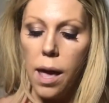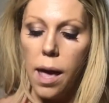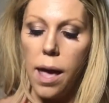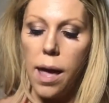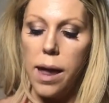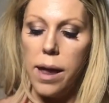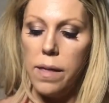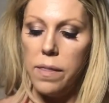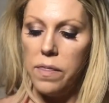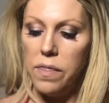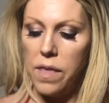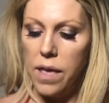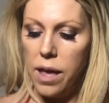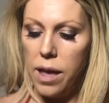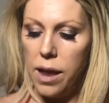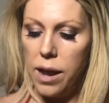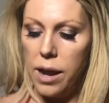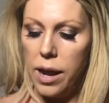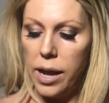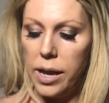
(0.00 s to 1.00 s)
and
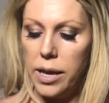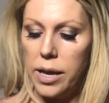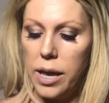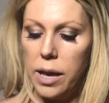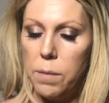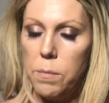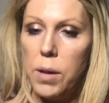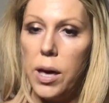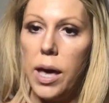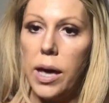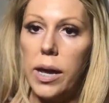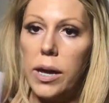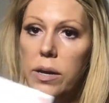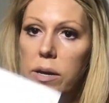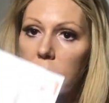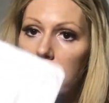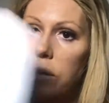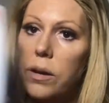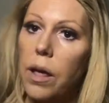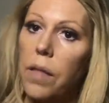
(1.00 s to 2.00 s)
then I came back and
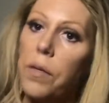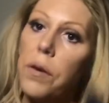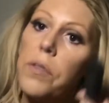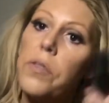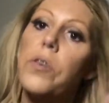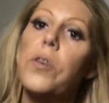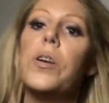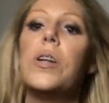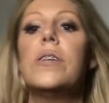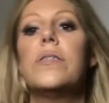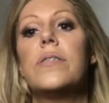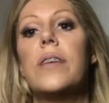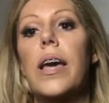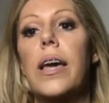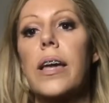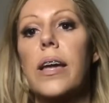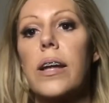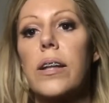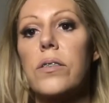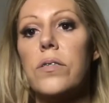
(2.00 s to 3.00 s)
did another 30
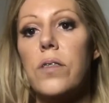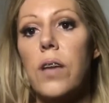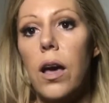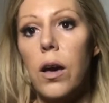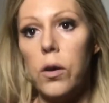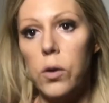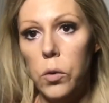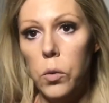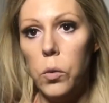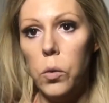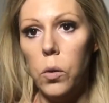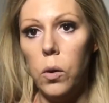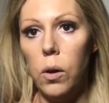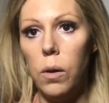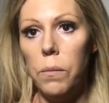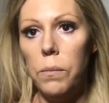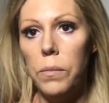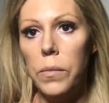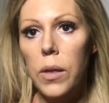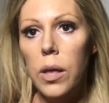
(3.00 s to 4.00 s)
seconds on cool.